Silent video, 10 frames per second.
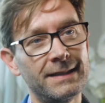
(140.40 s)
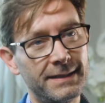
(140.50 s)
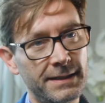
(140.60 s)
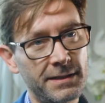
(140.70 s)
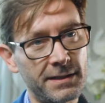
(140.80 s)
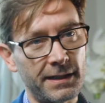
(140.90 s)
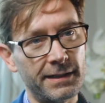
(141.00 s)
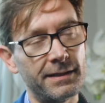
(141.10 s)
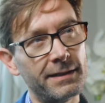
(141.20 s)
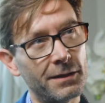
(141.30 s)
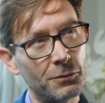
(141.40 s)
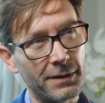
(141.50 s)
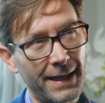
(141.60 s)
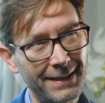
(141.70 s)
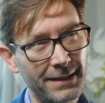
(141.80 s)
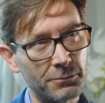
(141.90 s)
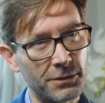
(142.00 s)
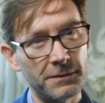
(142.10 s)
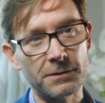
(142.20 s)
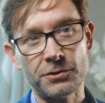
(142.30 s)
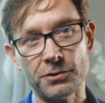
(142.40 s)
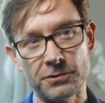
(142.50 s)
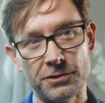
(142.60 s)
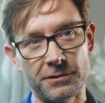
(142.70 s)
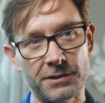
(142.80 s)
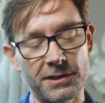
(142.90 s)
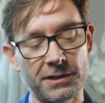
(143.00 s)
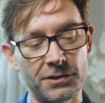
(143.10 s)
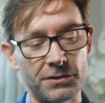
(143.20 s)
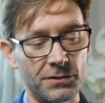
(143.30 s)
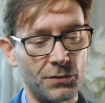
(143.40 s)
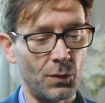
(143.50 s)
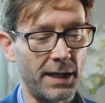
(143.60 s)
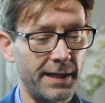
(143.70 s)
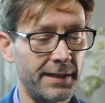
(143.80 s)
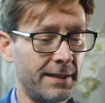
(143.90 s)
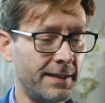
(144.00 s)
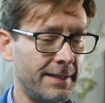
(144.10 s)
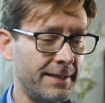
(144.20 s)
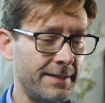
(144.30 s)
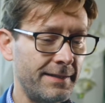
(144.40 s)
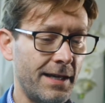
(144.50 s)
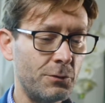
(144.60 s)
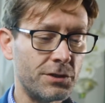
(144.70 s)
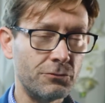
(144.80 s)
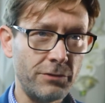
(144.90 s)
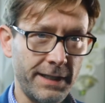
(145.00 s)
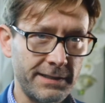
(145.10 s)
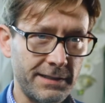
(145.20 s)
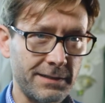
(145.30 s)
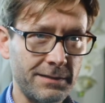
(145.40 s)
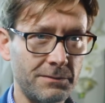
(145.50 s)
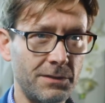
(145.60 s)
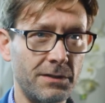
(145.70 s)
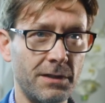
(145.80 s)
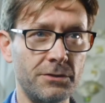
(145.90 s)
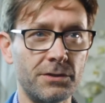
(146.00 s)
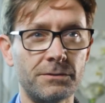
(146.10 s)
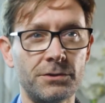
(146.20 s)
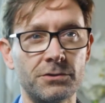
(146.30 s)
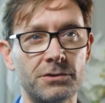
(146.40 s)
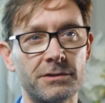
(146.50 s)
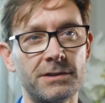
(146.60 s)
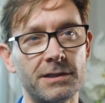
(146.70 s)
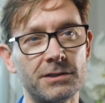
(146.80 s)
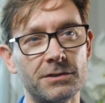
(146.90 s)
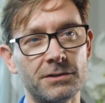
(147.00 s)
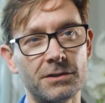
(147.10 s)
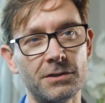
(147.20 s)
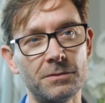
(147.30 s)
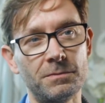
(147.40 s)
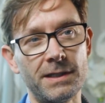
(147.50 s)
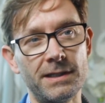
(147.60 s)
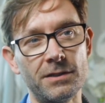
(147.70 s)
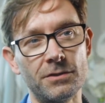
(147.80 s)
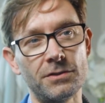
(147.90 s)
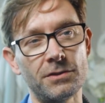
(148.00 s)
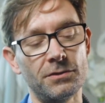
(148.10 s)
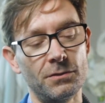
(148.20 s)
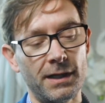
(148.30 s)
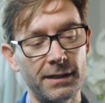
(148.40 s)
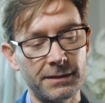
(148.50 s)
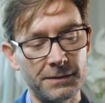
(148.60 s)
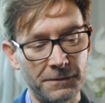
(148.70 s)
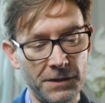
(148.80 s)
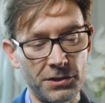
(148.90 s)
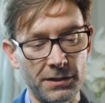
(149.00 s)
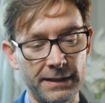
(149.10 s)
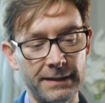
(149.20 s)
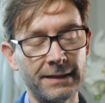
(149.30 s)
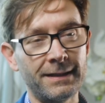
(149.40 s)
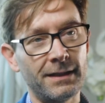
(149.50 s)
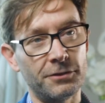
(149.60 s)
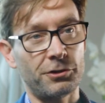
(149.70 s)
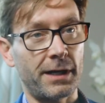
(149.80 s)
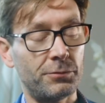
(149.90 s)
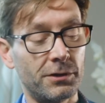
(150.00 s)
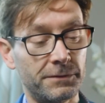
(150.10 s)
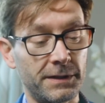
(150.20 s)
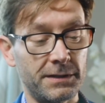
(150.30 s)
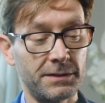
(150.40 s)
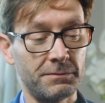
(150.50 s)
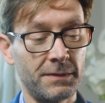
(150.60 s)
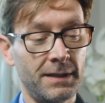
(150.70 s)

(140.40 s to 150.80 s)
did say that there were a number of offshore jurisdictions where there was a risk that those offshore jurisdictions could be used to artificially attract profits.